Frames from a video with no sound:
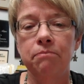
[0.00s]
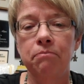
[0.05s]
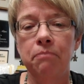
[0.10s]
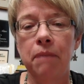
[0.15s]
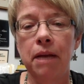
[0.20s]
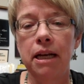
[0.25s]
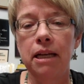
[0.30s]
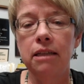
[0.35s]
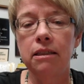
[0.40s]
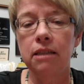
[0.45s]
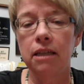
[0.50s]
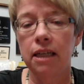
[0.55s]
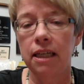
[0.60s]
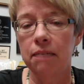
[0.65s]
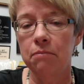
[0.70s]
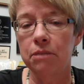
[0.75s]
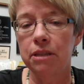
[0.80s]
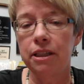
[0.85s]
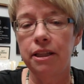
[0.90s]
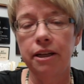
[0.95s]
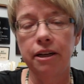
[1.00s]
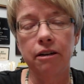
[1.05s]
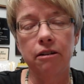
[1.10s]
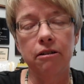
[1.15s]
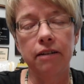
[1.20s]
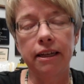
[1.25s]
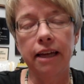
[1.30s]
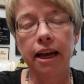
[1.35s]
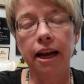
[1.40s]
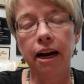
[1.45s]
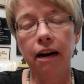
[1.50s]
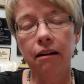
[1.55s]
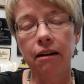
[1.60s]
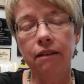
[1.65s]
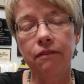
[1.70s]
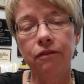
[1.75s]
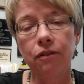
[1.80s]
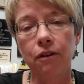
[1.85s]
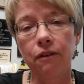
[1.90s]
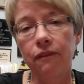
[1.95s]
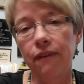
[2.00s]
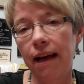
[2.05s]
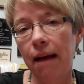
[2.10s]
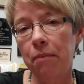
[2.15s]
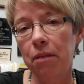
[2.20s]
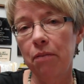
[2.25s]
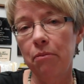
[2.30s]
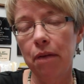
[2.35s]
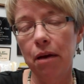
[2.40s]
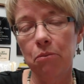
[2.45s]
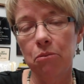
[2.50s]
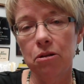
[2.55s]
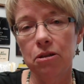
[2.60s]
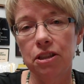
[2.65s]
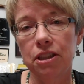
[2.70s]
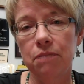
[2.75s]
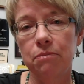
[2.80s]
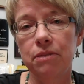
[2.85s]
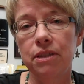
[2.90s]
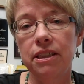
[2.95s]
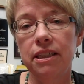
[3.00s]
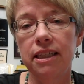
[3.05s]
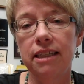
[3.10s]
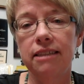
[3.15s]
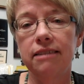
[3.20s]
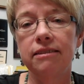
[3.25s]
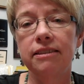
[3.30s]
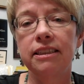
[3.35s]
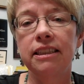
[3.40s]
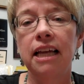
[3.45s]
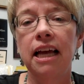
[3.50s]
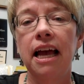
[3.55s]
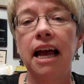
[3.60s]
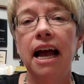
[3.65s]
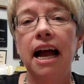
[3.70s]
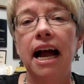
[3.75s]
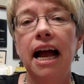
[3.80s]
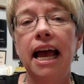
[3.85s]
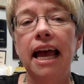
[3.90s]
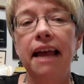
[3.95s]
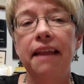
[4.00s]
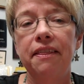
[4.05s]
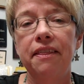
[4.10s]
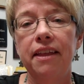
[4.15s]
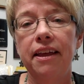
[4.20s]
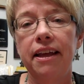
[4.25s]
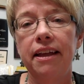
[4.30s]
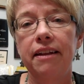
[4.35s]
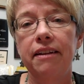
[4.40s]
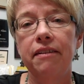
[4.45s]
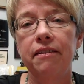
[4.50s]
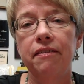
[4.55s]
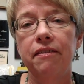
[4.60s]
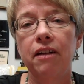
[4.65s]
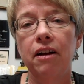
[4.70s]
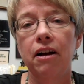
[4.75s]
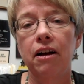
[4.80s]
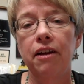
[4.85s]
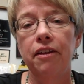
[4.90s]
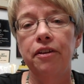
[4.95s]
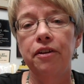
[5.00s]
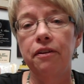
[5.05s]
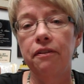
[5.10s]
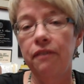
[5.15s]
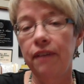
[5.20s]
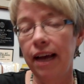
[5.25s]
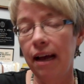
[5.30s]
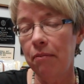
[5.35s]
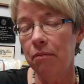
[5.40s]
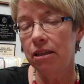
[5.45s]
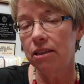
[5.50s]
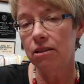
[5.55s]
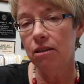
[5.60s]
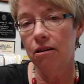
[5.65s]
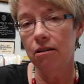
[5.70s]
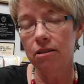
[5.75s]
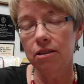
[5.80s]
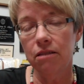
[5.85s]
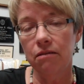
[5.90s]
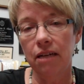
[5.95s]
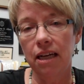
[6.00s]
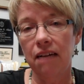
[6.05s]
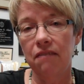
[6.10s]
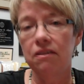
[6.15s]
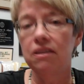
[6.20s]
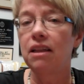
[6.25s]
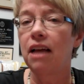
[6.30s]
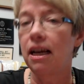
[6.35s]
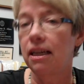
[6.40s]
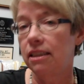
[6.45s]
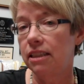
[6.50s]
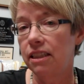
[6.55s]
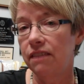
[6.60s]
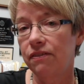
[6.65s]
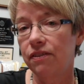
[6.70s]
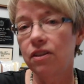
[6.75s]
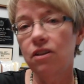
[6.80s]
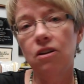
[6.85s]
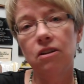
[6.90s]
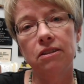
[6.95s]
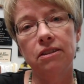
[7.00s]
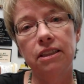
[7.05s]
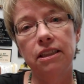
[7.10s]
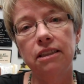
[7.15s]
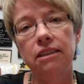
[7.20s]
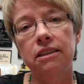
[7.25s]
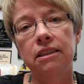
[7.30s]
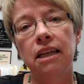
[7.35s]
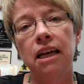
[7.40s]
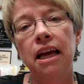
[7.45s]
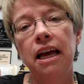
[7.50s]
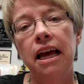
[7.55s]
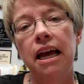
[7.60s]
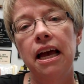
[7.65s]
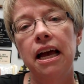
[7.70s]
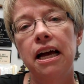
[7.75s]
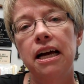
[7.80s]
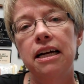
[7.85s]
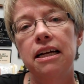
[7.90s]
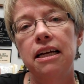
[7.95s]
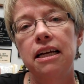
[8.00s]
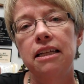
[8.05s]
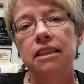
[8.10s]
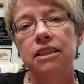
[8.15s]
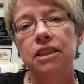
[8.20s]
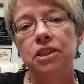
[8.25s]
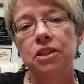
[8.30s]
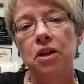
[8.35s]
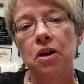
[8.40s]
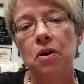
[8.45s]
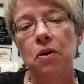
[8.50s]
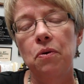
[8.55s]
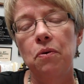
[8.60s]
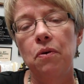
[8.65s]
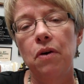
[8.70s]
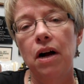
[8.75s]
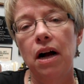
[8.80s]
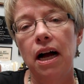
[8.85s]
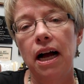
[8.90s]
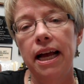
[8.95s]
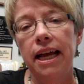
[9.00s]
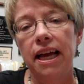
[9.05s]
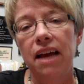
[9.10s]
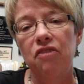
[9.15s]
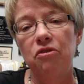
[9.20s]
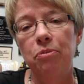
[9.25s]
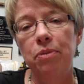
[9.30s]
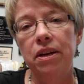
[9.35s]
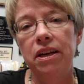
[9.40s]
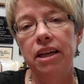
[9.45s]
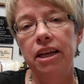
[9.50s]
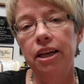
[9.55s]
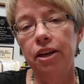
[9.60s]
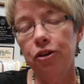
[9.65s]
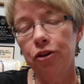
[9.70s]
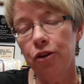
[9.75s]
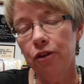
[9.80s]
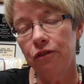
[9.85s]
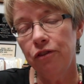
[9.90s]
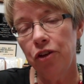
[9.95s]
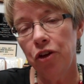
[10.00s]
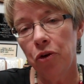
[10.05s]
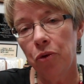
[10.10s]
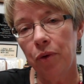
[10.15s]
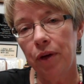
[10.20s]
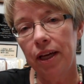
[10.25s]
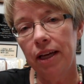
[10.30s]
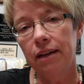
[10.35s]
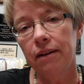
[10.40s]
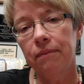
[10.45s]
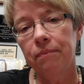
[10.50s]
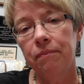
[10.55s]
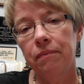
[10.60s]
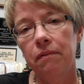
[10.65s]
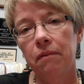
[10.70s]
many times they're caring for family members themselves, and then their families also have a lot of difficulties. And so I have been interviewing